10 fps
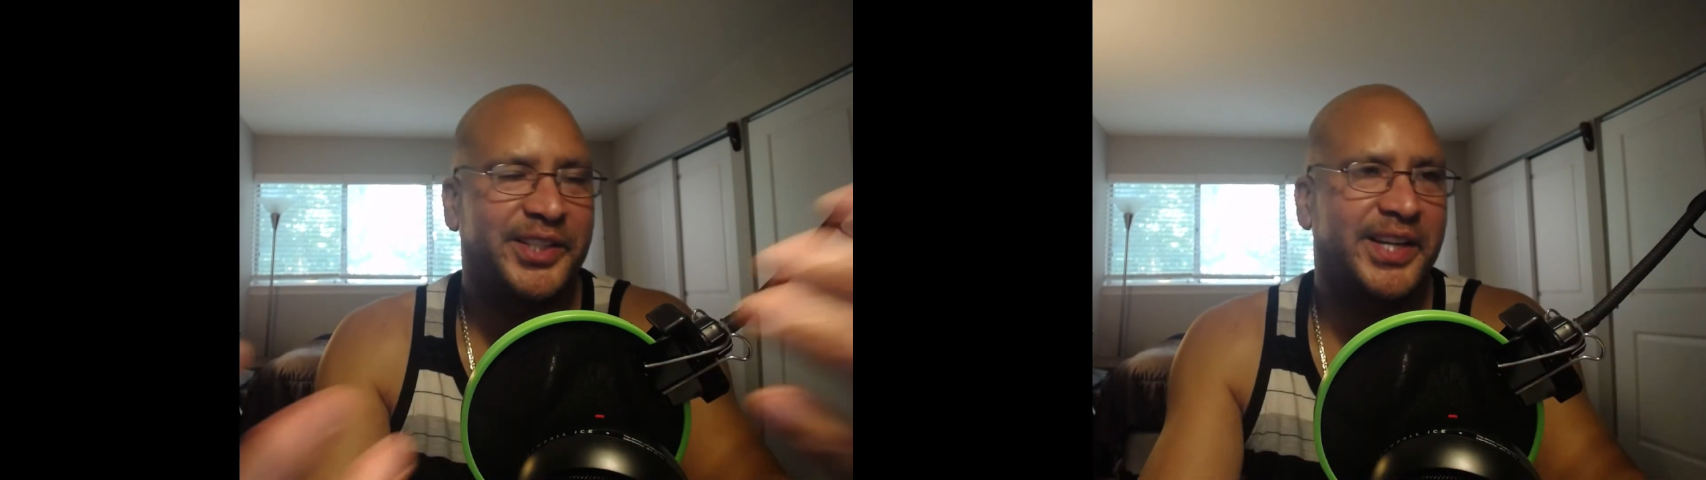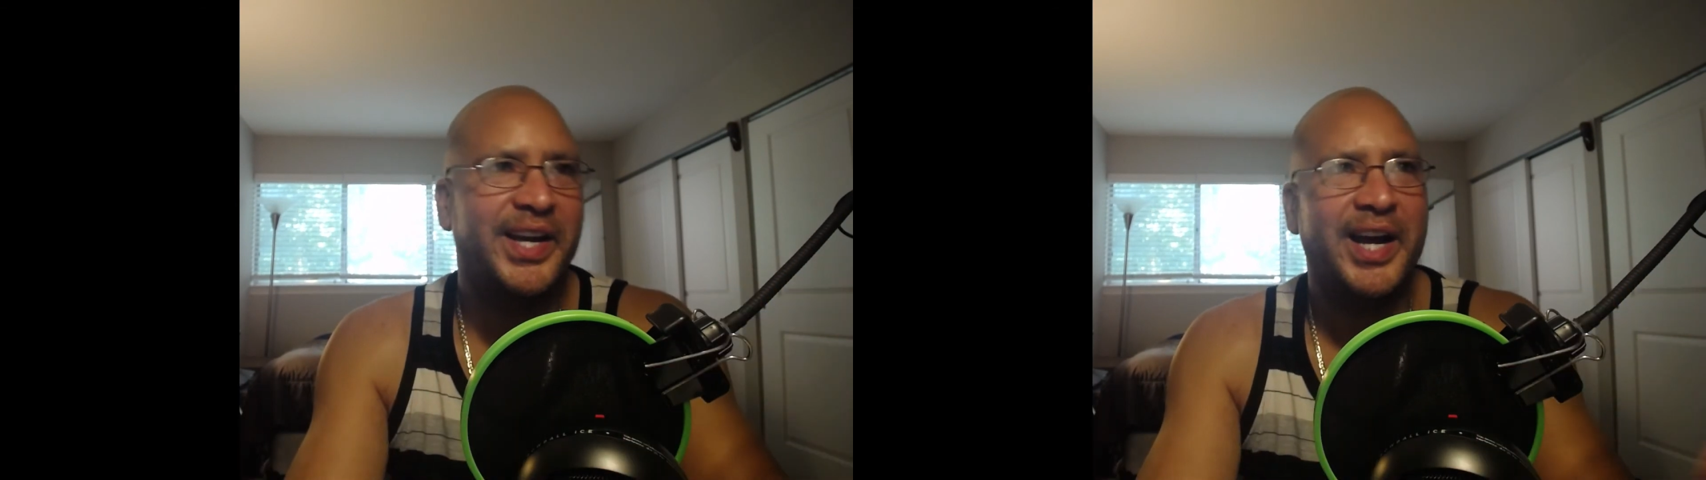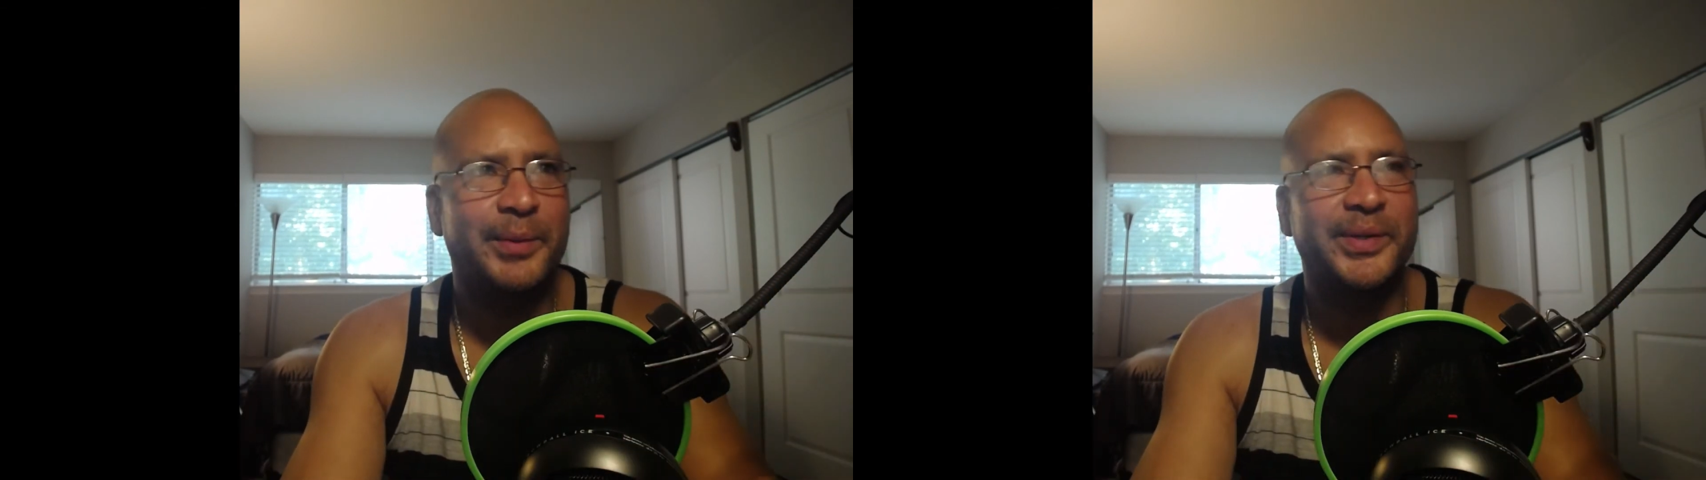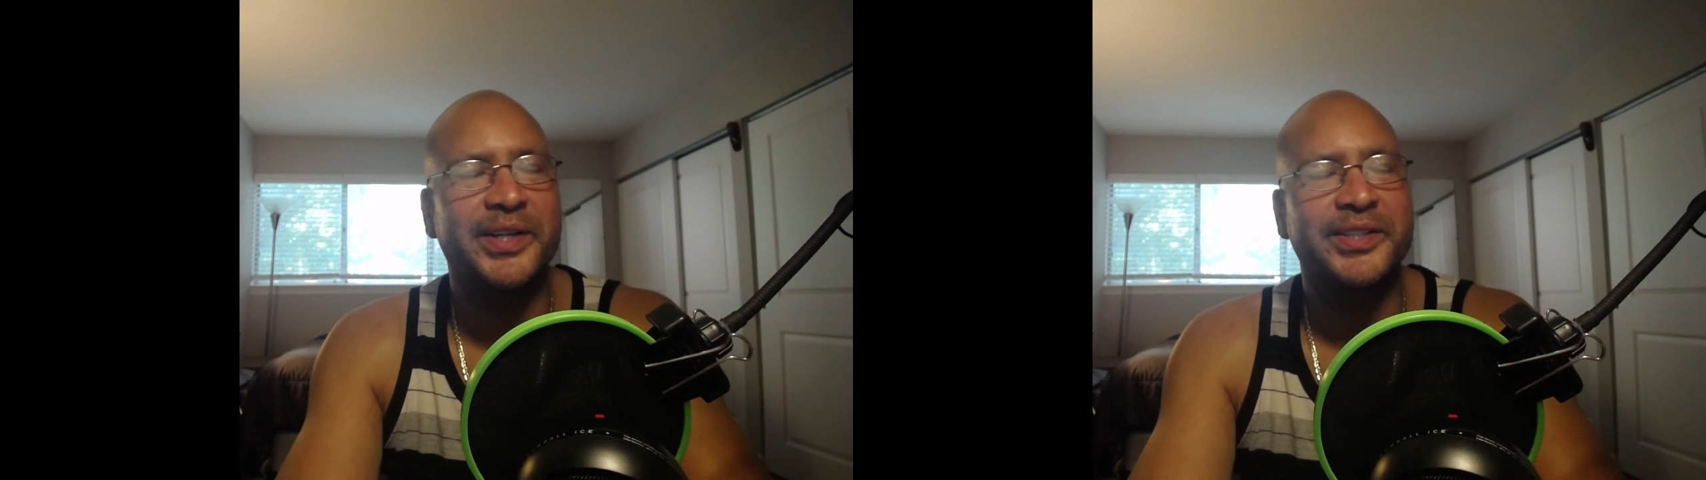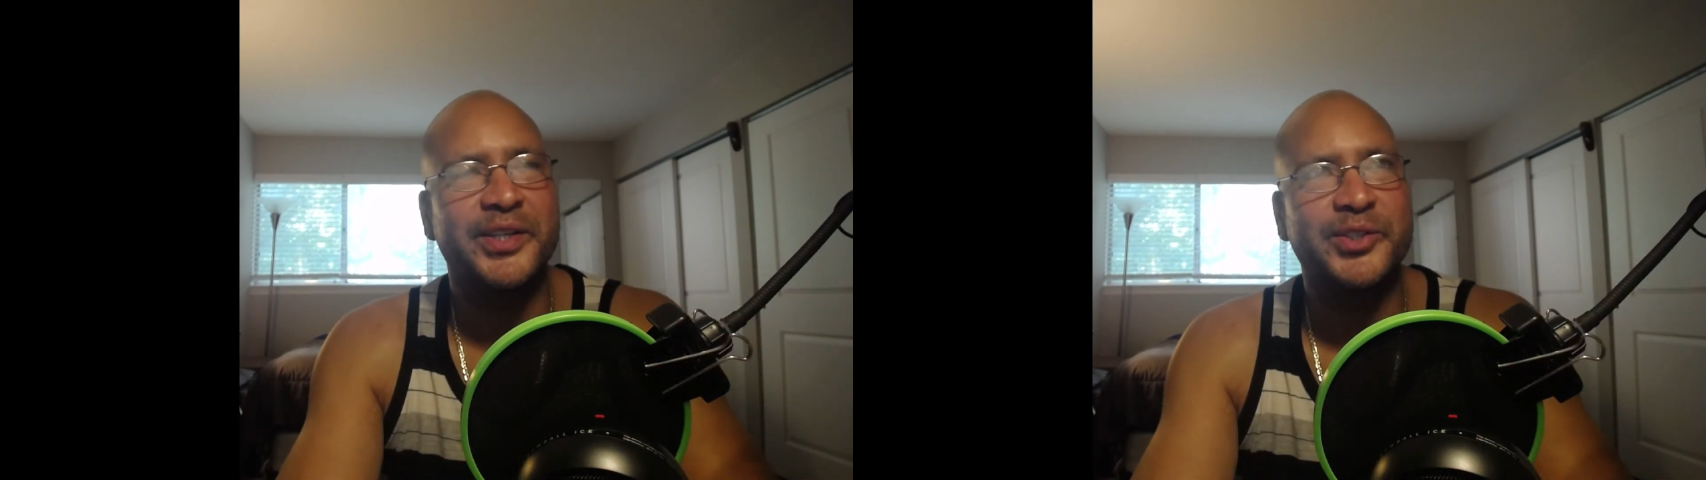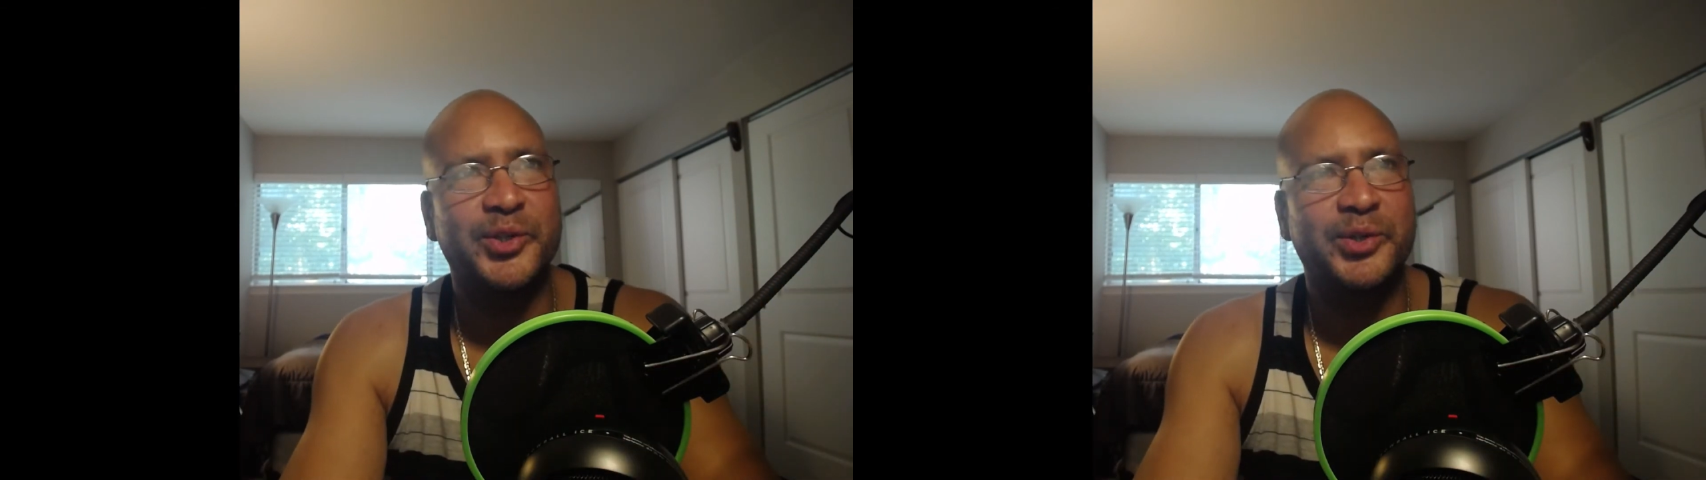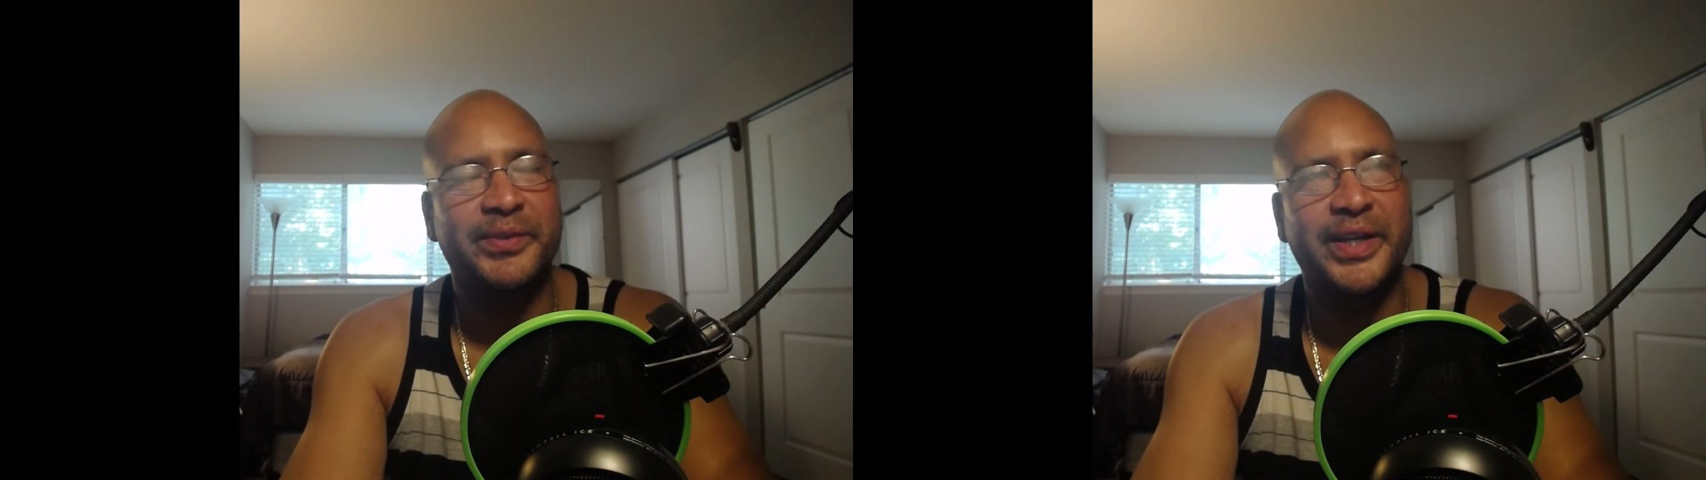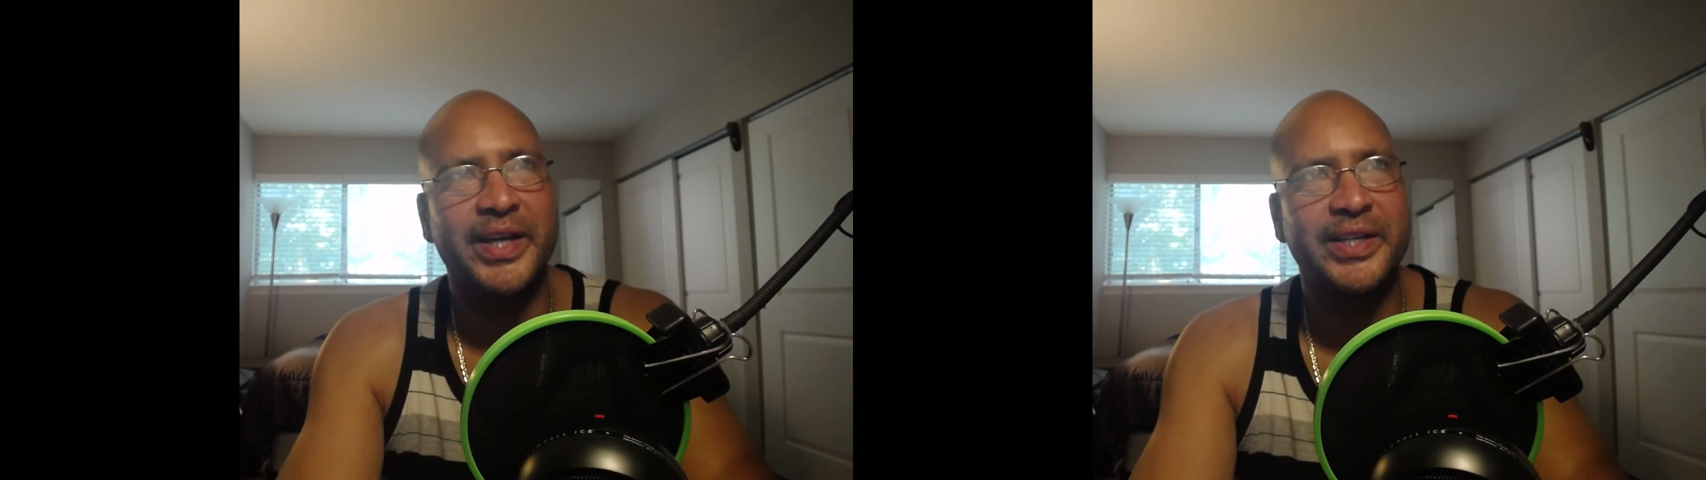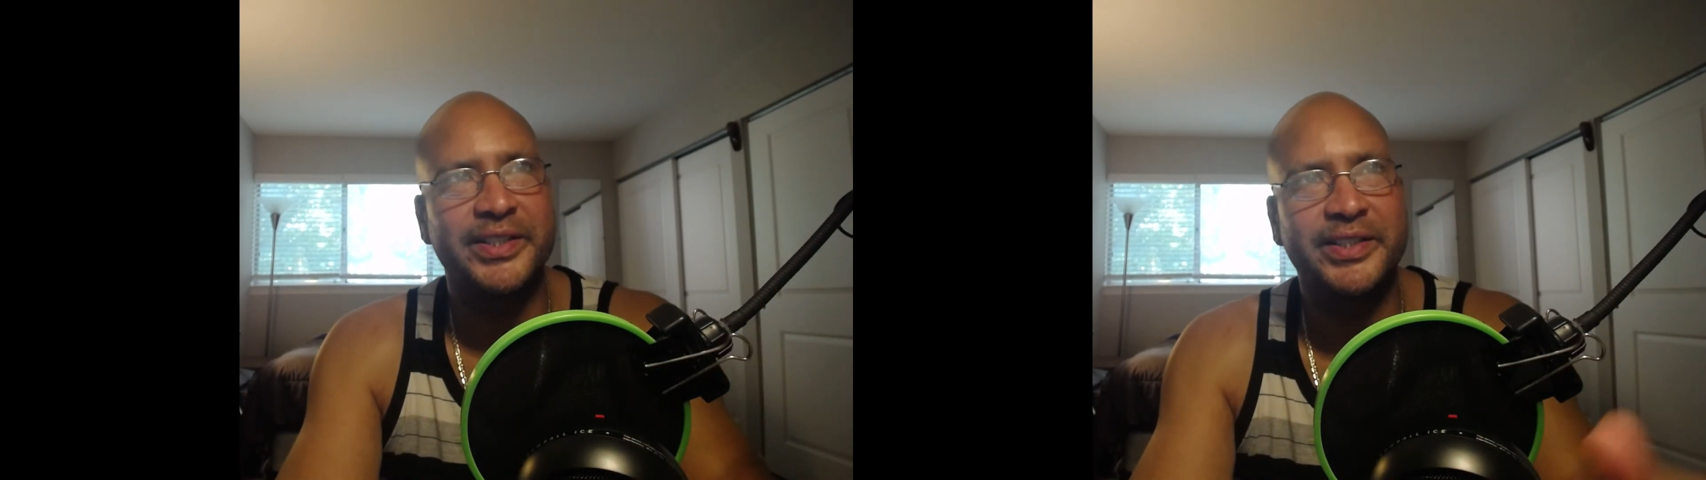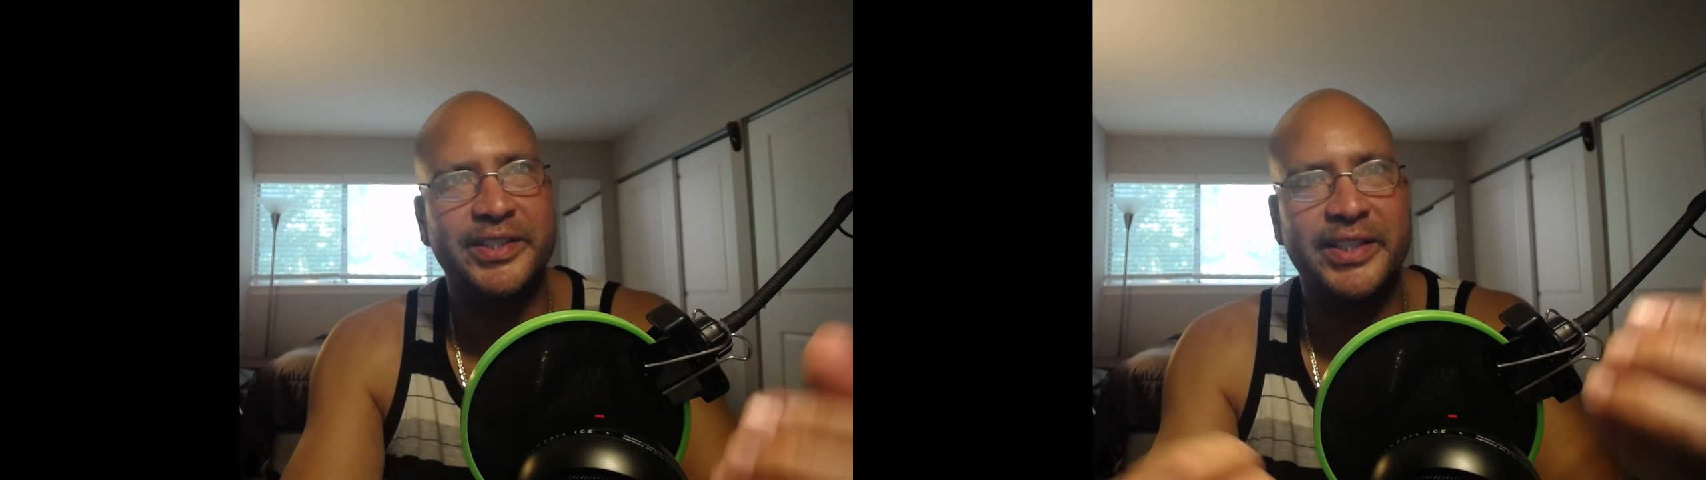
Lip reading: you get hired because of your certifications,